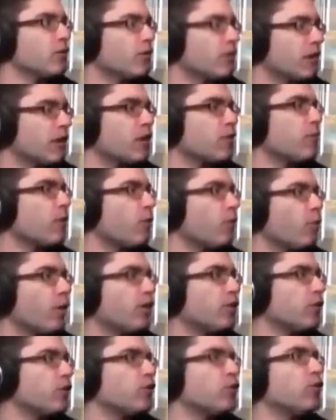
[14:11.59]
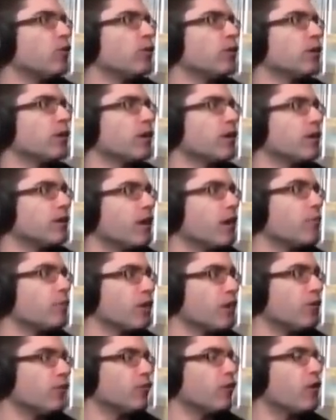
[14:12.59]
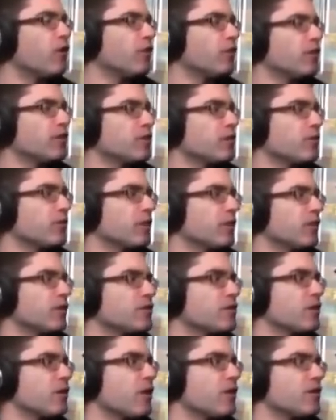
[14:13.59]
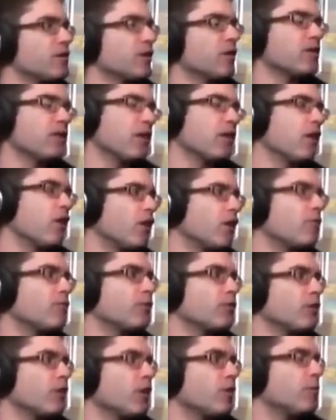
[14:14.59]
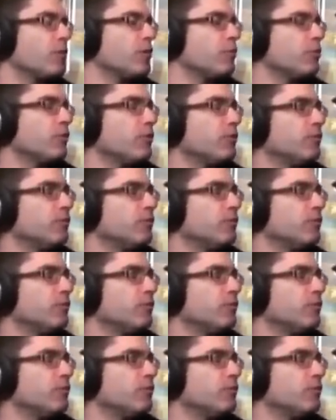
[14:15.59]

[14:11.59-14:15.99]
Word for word: think about what you're doing and not be involved in something that's causing a lot of harm for a lot of people.